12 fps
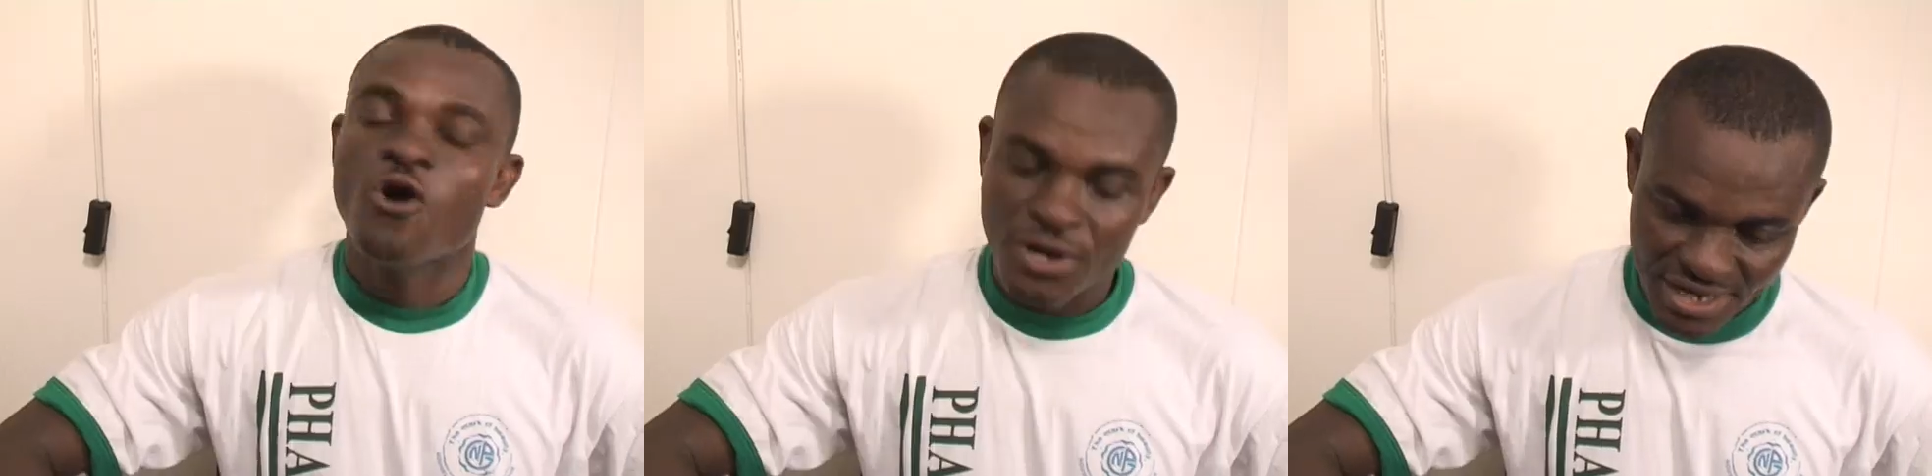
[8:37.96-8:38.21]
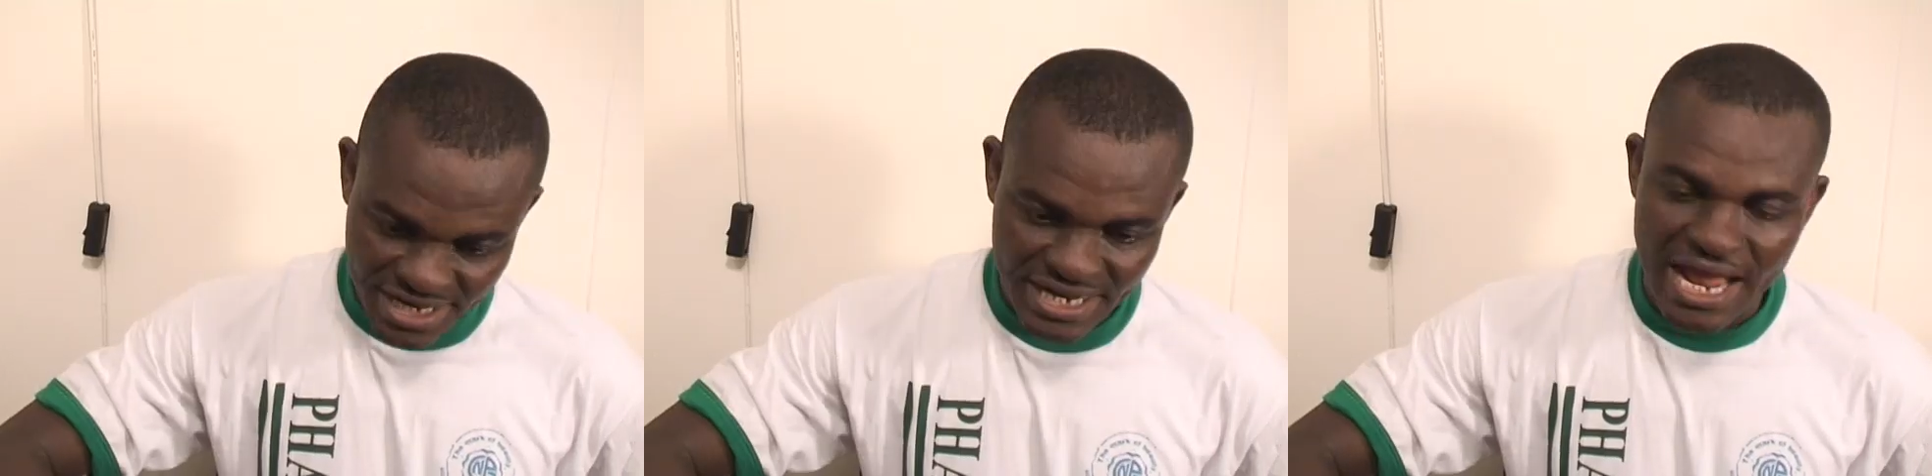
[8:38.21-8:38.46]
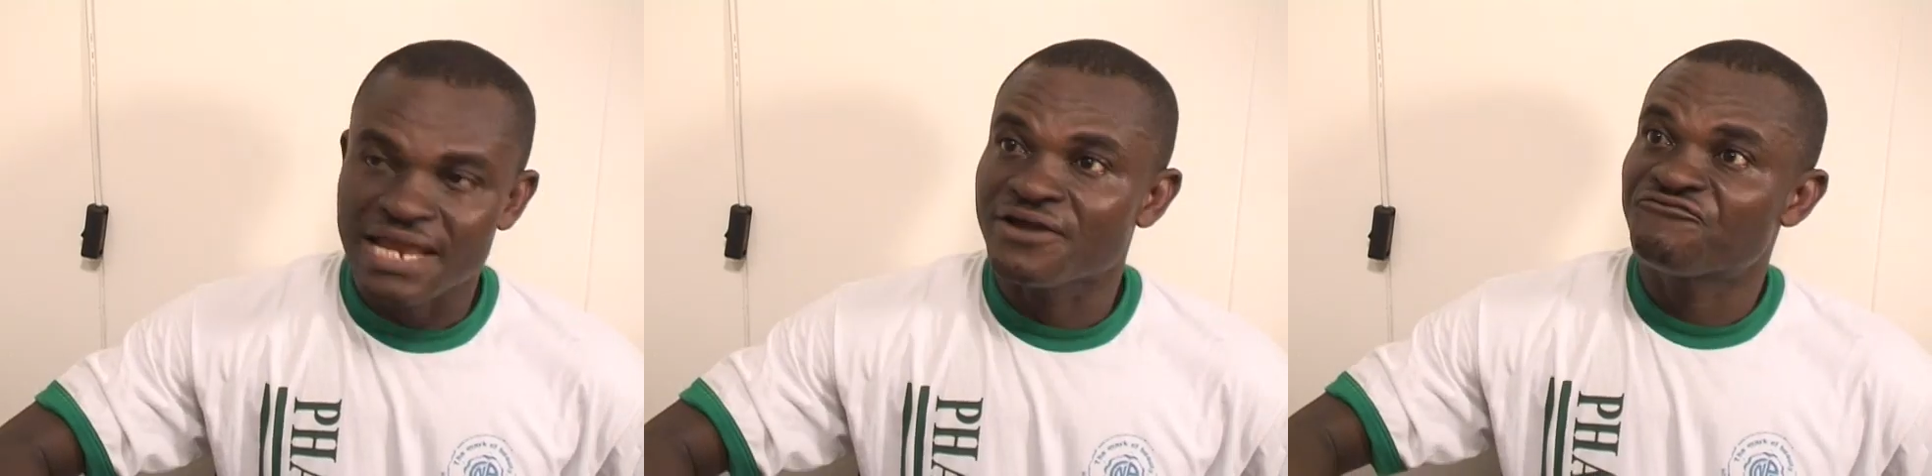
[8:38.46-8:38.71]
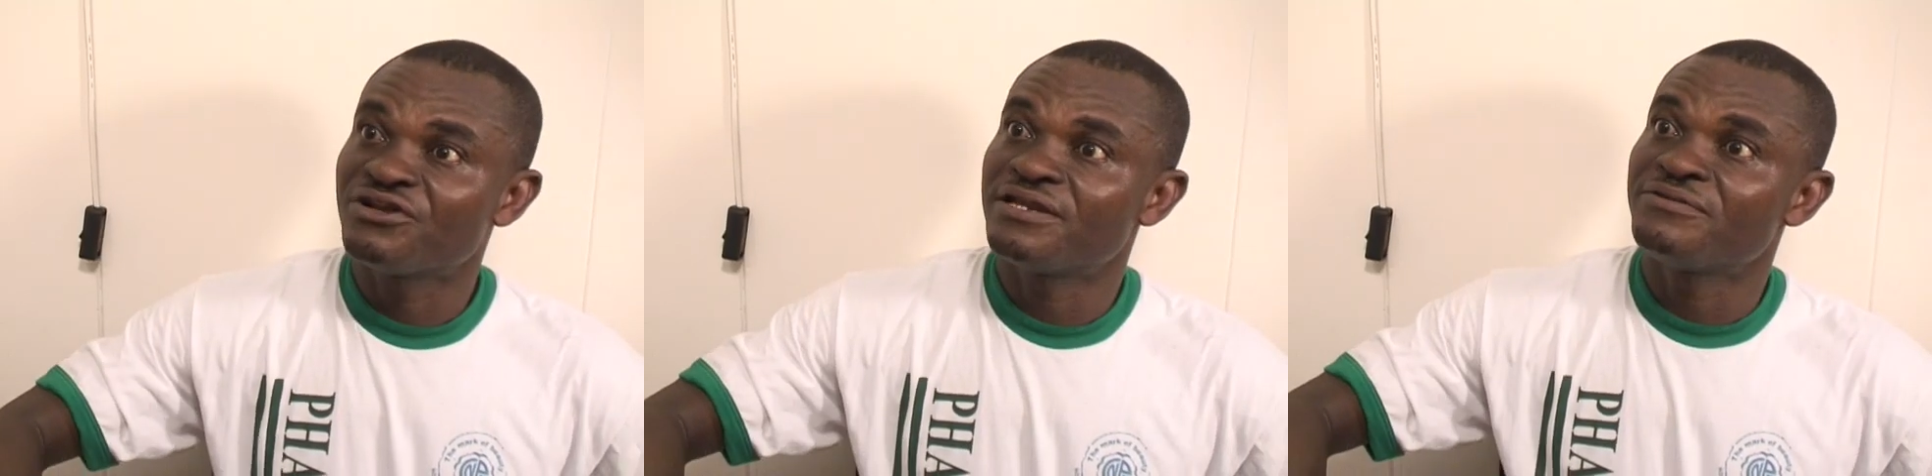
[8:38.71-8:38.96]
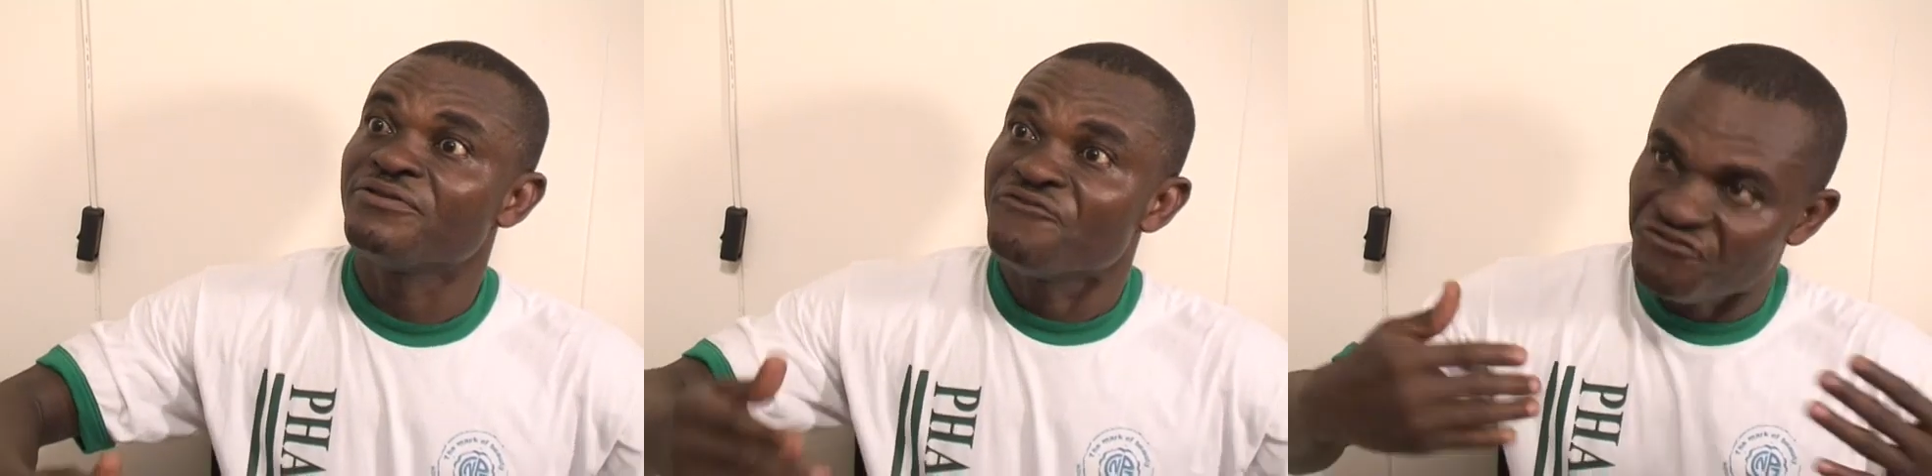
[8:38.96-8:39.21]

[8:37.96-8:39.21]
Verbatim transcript: Okay, I am feeling